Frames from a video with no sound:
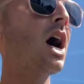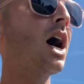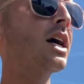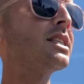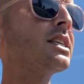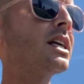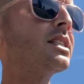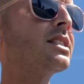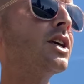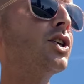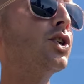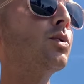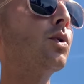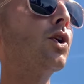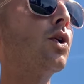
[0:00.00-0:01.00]
I sense that
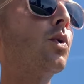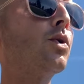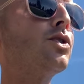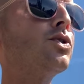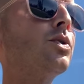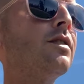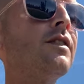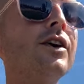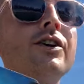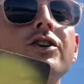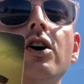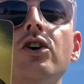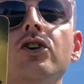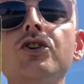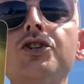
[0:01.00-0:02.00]
you are going to in a very
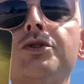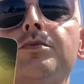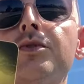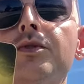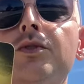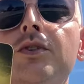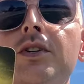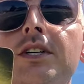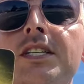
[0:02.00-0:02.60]
knowledgeable,